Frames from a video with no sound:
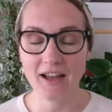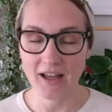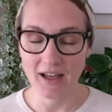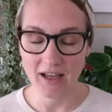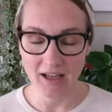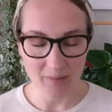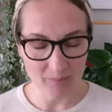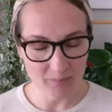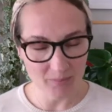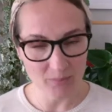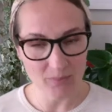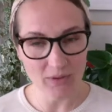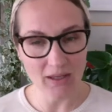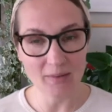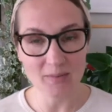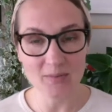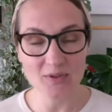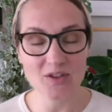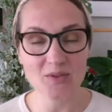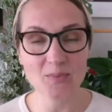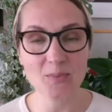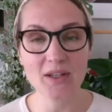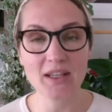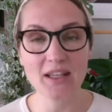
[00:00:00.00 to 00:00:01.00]
I'm
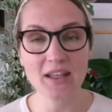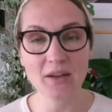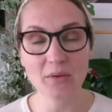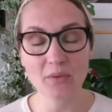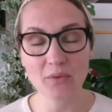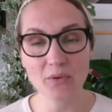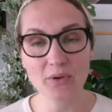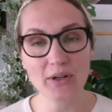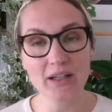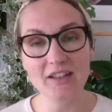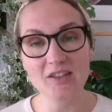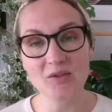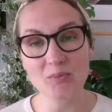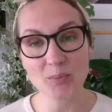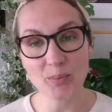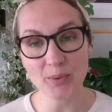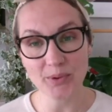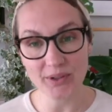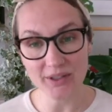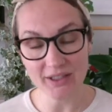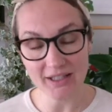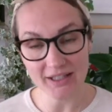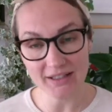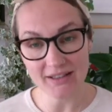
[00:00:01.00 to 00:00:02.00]
speaking from
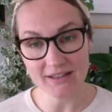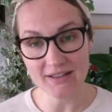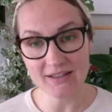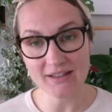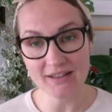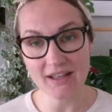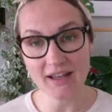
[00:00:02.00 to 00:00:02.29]
experience.